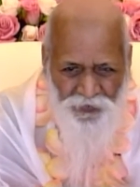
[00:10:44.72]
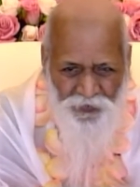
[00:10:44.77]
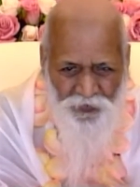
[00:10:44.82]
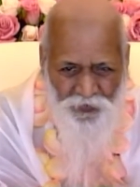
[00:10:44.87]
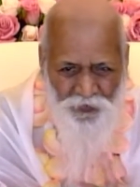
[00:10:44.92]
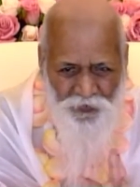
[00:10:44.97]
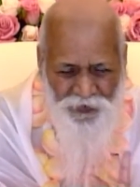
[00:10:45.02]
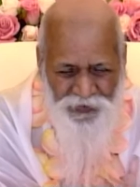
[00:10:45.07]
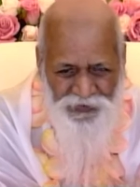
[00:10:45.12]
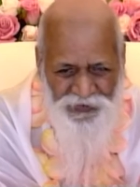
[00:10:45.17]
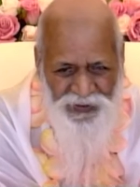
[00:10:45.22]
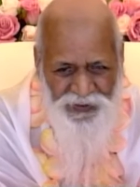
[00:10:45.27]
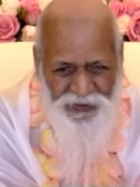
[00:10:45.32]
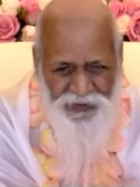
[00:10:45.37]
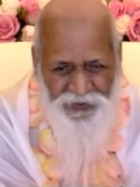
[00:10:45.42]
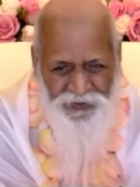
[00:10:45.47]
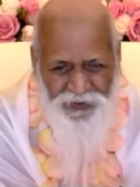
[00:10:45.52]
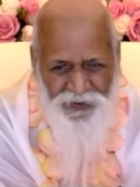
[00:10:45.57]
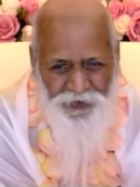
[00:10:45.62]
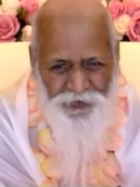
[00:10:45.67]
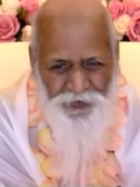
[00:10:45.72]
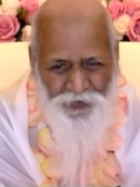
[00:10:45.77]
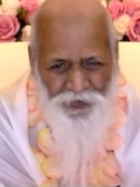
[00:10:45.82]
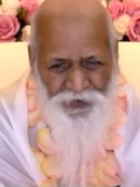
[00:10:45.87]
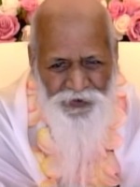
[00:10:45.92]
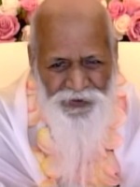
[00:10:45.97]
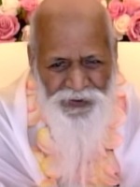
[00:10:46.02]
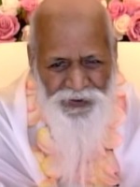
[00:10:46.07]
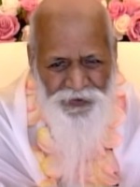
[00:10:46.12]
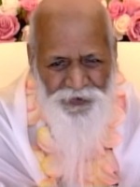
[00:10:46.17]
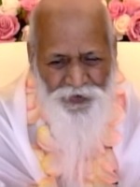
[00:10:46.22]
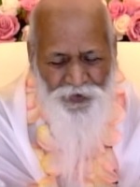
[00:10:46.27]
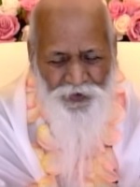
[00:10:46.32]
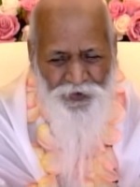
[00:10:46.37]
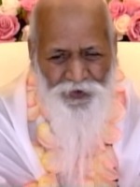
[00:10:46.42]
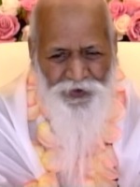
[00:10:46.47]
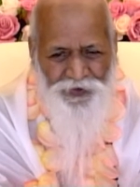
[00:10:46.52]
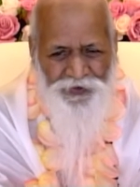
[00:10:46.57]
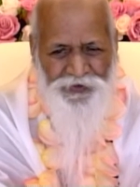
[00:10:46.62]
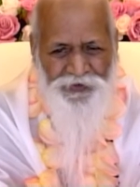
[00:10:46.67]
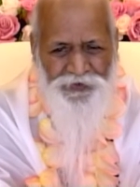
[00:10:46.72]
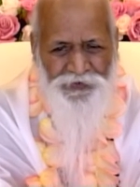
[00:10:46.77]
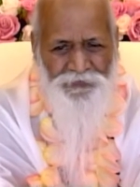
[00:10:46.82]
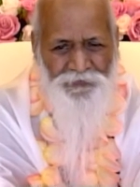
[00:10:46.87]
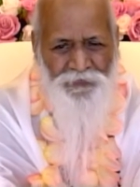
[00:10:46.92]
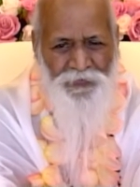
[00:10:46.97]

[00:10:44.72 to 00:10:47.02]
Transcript: whether in a two year course,